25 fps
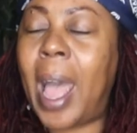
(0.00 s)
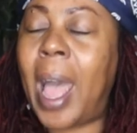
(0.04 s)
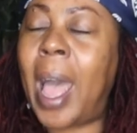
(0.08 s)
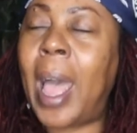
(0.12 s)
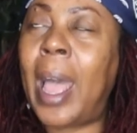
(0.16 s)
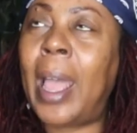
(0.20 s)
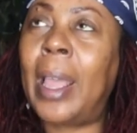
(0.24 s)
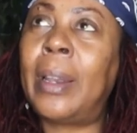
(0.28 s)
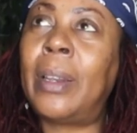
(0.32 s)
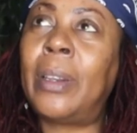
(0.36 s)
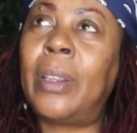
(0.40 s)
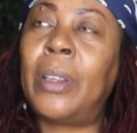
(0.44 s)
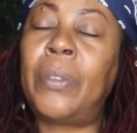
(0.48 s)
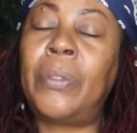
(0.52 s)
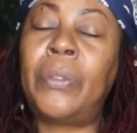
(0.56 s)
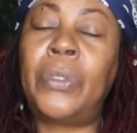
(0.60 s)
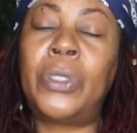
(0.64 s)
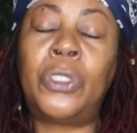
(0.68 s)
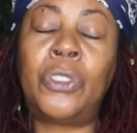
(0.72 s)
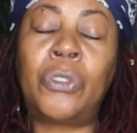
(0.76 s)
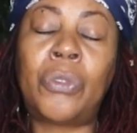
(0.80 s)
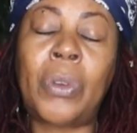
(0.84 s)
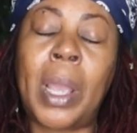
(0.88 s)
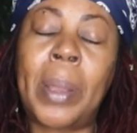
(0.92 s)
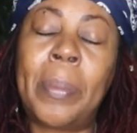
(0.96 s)
I love the
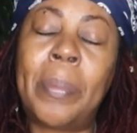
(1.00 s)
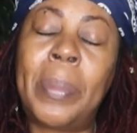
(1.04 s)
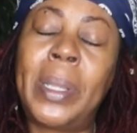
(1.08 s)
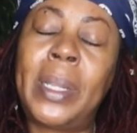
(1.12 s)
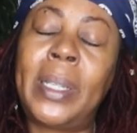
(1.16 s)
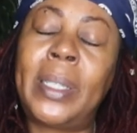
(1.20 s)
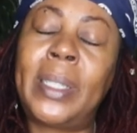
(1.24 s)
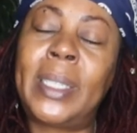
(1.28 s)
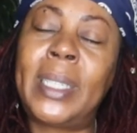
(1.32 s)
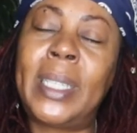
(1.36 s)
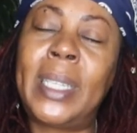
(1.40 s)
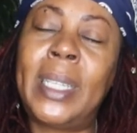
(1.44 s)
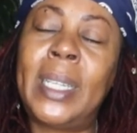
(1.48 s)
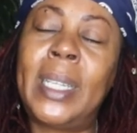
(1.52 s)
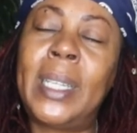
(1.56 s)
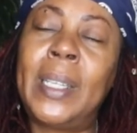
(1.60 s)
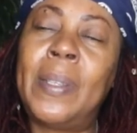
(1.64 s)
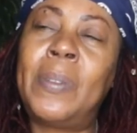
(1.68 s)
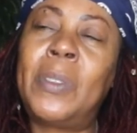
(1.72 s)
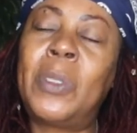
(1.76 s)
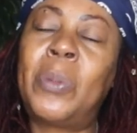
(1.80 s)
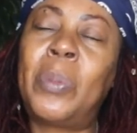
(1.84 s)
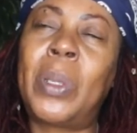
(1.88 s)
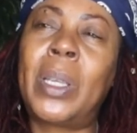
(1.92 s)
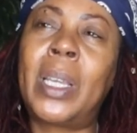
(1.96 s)
dry mint tea
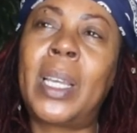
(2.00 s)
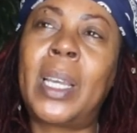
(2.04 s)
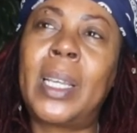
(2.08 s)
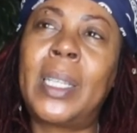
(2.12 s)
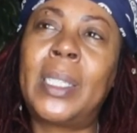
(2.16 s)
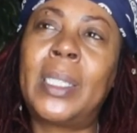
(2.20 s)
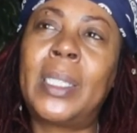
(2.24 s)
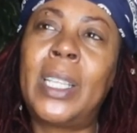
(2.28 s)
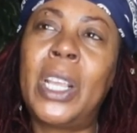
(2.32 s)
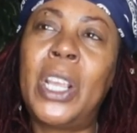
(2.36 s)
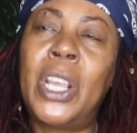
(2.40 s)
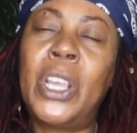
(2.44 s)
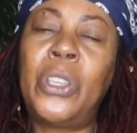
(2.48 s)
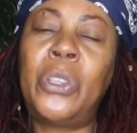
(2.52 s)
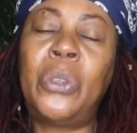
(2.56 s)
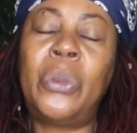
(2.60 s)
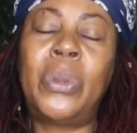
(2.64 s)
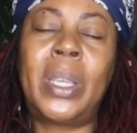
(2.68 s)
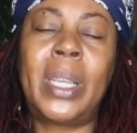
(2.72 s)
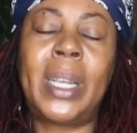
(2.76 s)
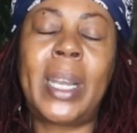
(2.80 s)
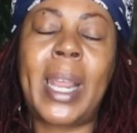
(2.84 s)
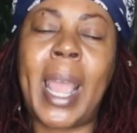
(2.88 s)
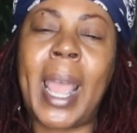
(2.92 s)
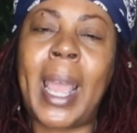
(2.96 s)
leaves because you
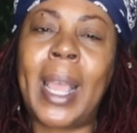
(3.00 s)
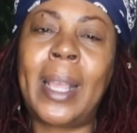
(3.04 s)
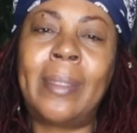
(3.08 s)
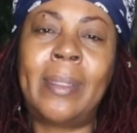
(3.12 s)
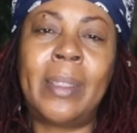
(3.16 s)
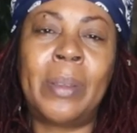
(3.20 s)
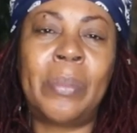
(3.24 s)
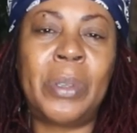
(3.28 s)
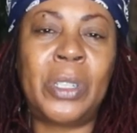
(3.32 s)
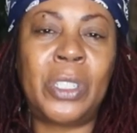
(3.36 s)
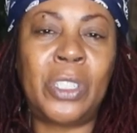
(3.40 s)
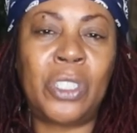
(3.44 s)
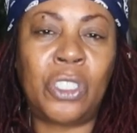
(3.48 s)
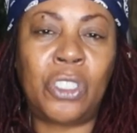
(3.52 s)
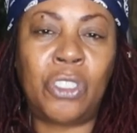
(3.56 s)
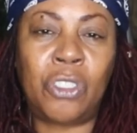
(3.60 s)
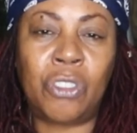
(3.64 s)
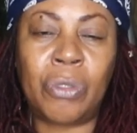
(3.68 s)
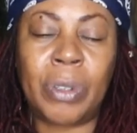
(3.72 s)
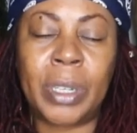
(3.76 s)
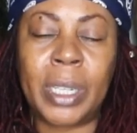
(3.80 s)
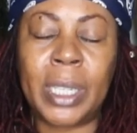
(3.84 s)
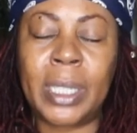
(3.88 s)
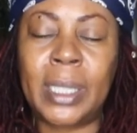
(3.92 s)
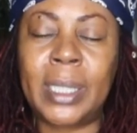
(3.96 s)
can add them in your
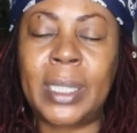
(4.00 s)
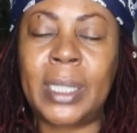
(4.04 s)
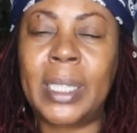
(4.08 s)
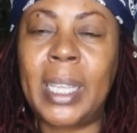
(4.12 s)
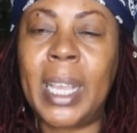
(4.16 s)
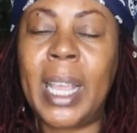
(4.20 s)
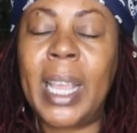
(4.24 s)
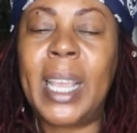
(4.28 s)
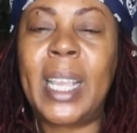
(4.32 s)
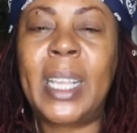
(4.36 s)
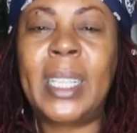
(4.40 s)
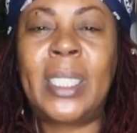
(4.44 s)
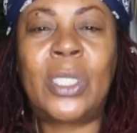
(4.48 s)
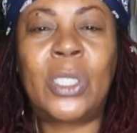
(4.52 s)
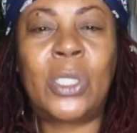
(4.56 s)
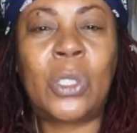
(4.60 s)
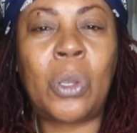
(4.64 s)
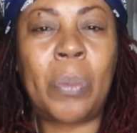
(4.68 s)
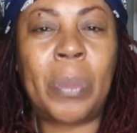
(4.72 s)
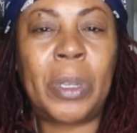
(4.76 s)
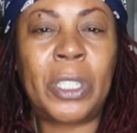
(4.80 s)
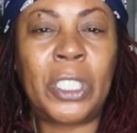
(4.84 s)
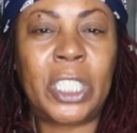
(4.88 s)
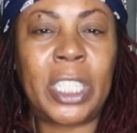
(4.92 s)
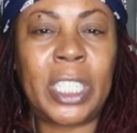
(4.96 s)
drinks. It's so
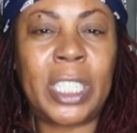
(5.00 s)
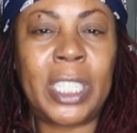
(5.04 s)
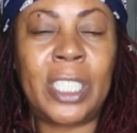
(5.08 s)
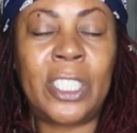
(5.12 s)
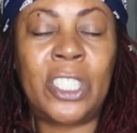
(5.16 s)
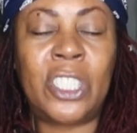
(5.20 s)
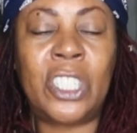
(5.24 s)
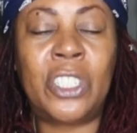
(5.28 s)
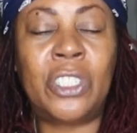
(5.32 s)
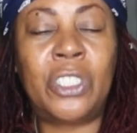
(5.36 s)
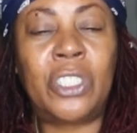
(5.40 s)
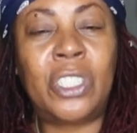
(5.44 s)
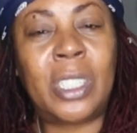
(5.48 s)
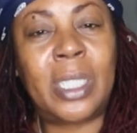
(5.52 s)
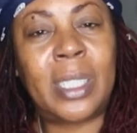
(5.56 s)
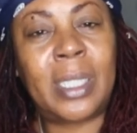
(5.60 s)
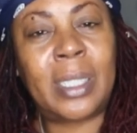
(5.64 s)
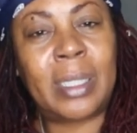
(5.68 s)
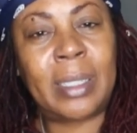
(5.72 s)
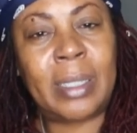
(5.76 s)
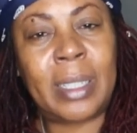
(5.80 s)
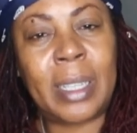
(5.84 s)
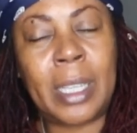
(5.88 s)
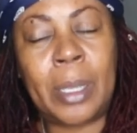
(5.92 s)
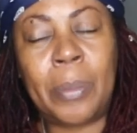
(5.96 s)
much easier to
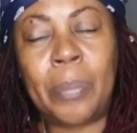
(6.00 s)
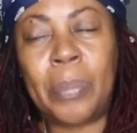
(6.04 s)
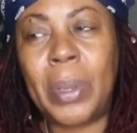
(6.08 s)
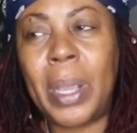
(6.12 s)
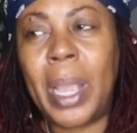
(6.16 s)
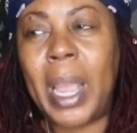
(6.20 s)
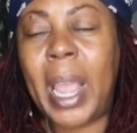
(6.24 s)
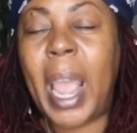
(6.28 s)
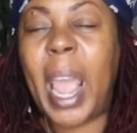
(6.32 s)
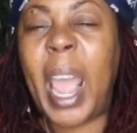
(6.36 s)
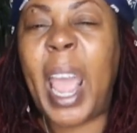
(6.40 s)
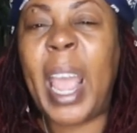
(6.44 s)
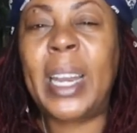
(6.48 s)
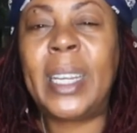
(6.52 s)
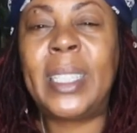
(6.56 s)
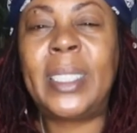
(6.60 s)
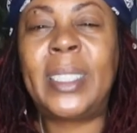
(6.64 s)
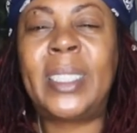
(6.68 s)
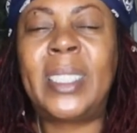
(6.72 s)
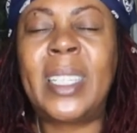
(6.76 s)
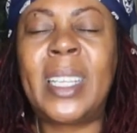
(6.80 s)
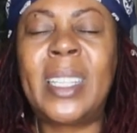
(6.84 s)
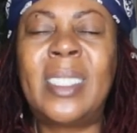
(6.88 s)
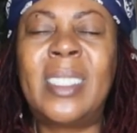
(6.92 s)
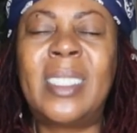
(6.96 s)
steep and
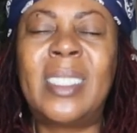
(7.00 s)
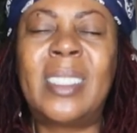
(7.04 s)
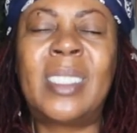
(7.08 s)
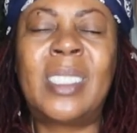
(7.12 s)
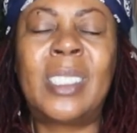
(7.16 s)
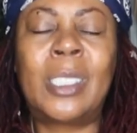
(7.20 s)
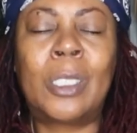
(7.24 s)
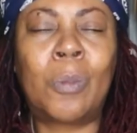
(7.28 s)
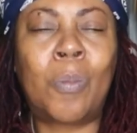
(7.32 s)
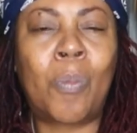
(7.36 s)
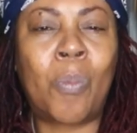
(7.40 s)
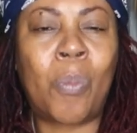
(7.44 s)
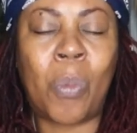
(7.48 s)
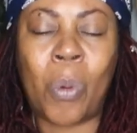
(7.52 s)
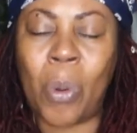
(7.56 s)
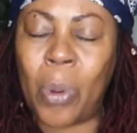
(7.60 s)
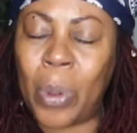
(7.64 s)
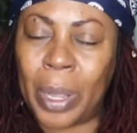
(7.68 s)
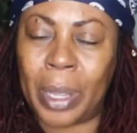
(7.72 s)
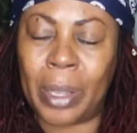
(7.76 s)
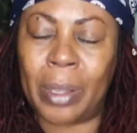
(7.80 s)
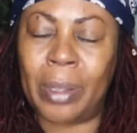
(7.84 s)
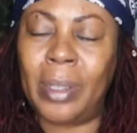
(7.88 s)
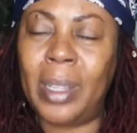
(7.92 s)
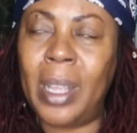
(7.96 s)
it doesn't
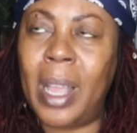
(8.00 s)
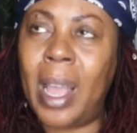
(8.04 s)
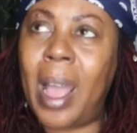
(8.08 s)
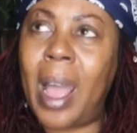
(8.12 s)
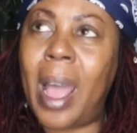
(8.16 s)
spoil.